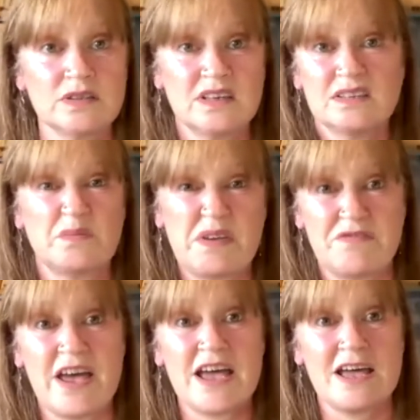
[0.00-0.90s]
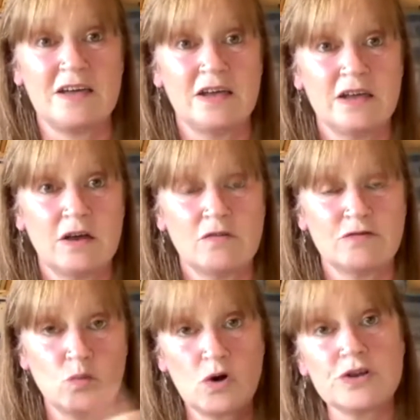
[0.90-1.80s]
And to be fair,
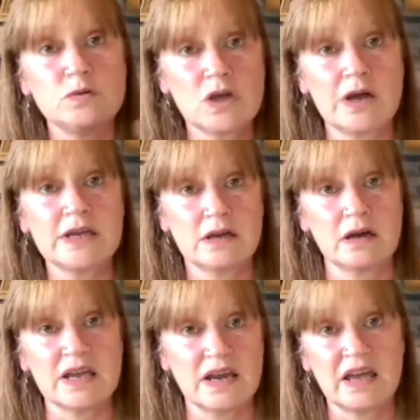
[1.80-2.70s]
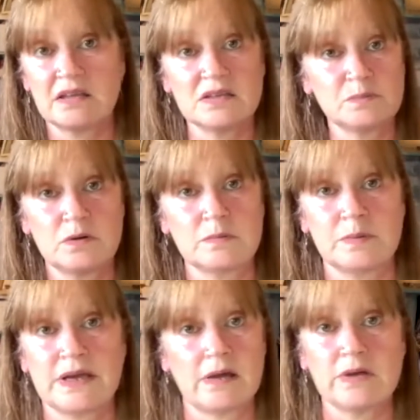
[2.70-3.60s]
for what you die cut in it, it's
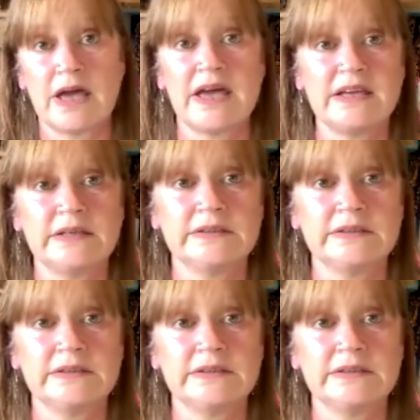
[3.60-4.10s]
probably okay.